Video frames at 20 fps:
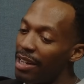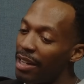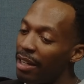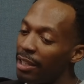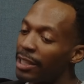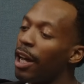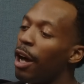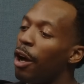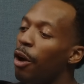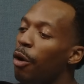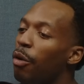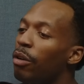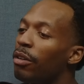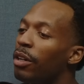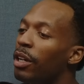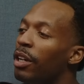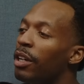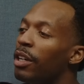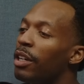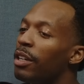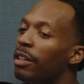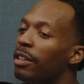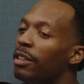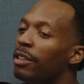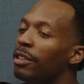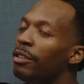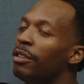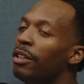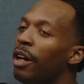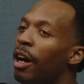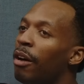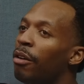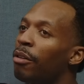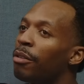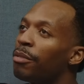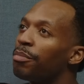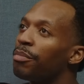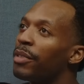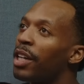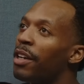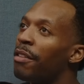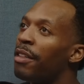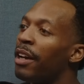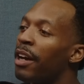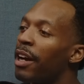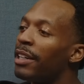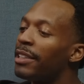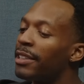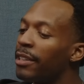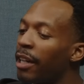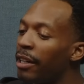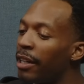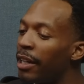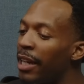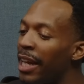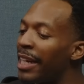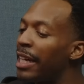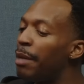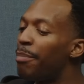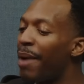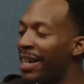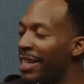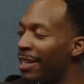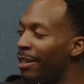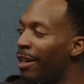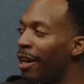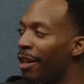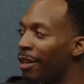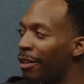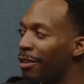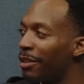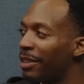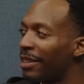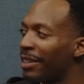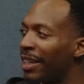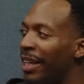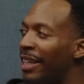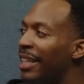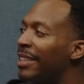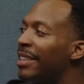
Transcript: So, there are anybody knows, and